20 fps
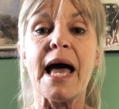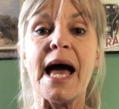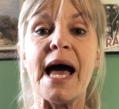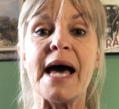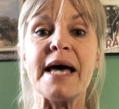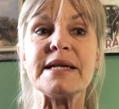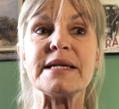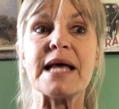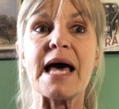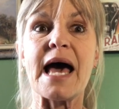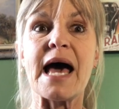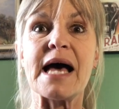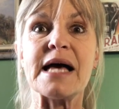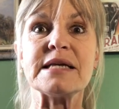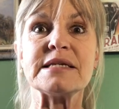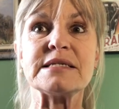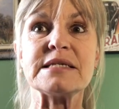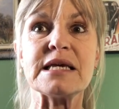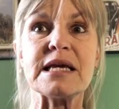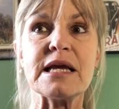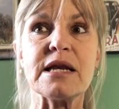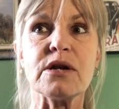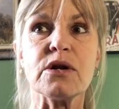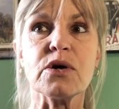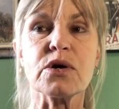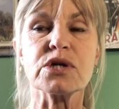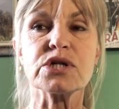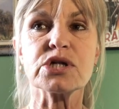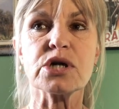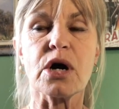And as he
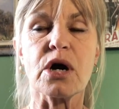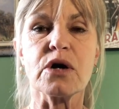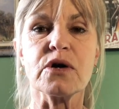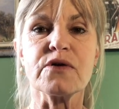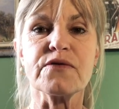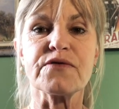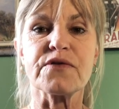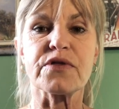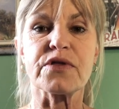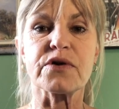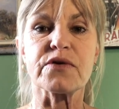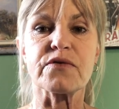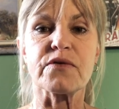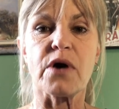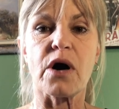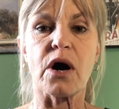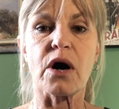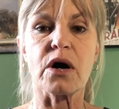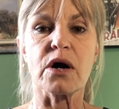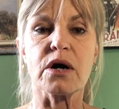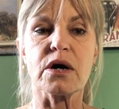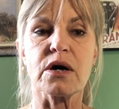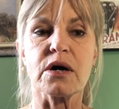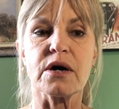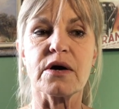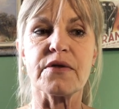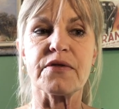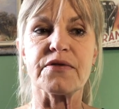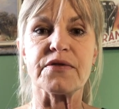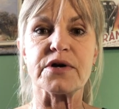looked over the rock,
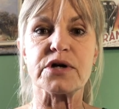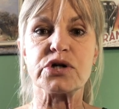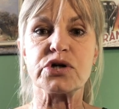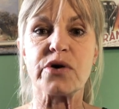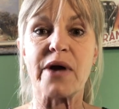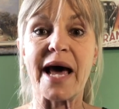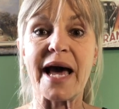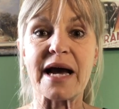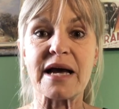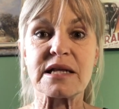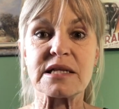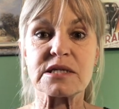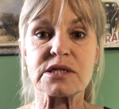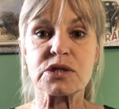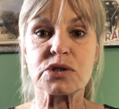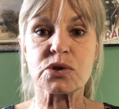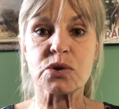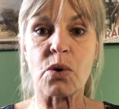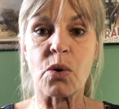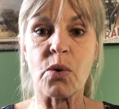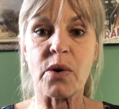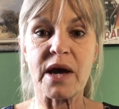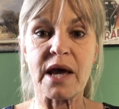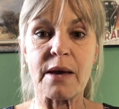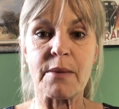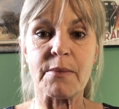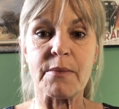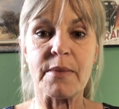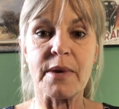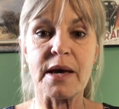the dragon saw
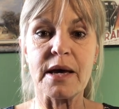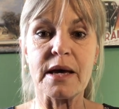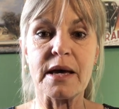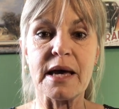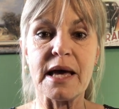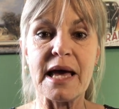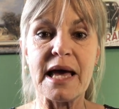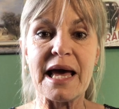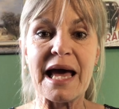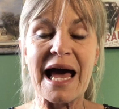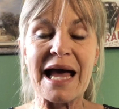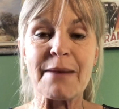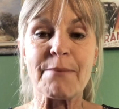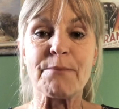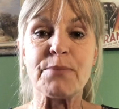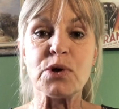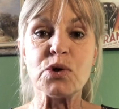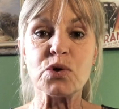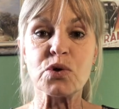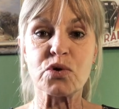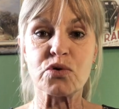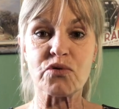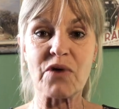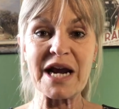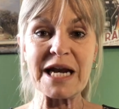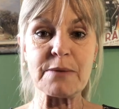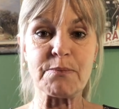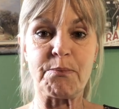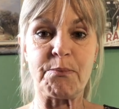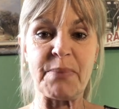him and blew
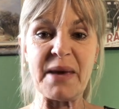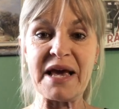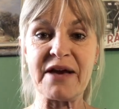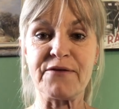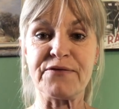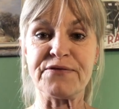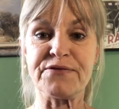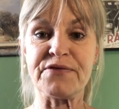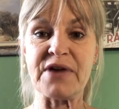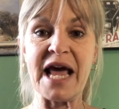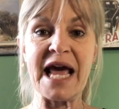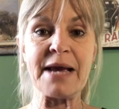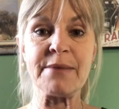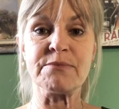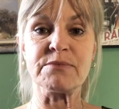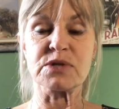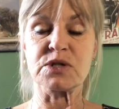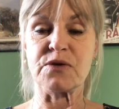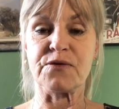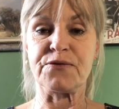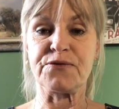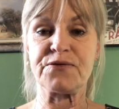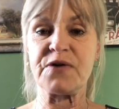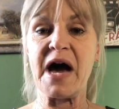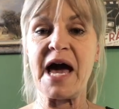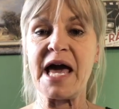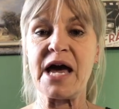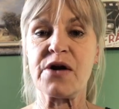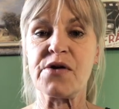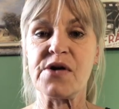great big flames of
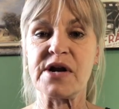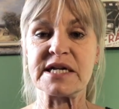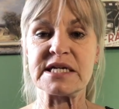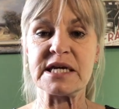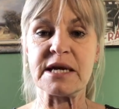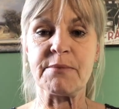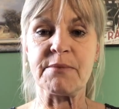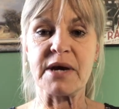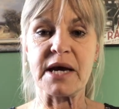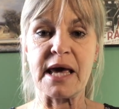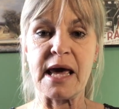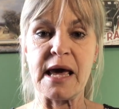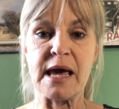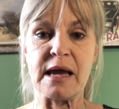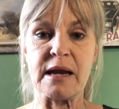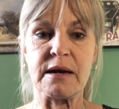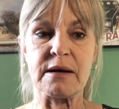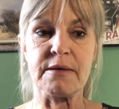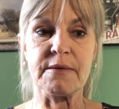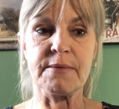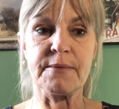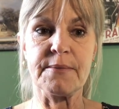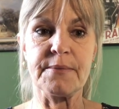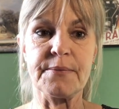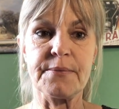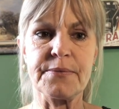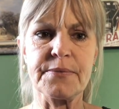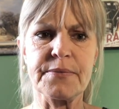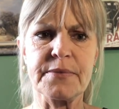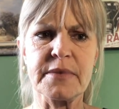fire at him again.
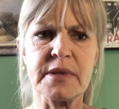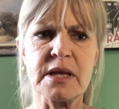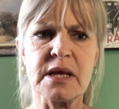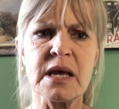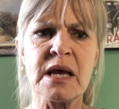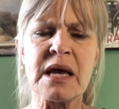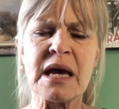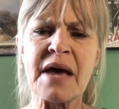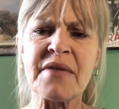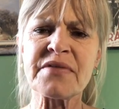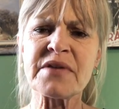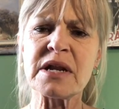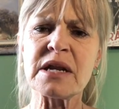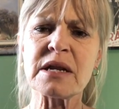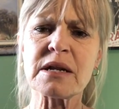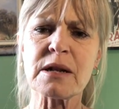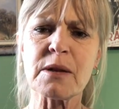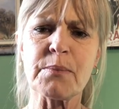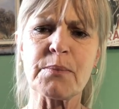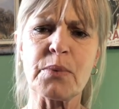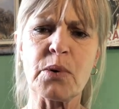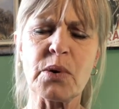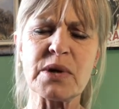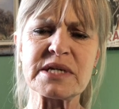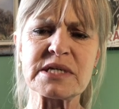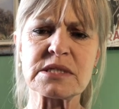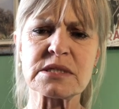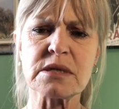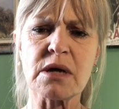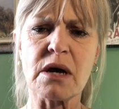And the little boy
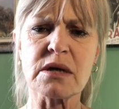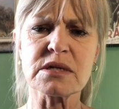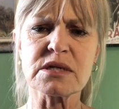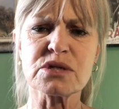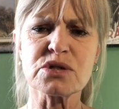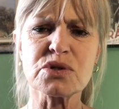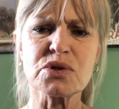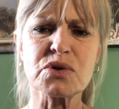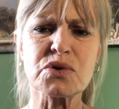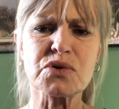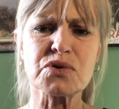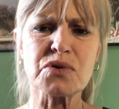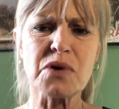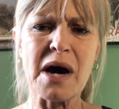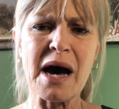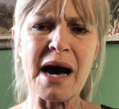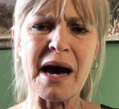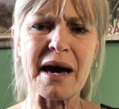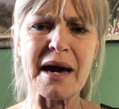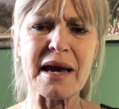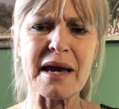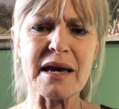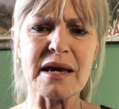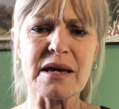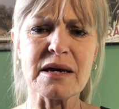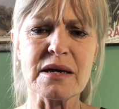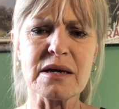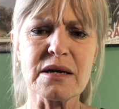started to cry.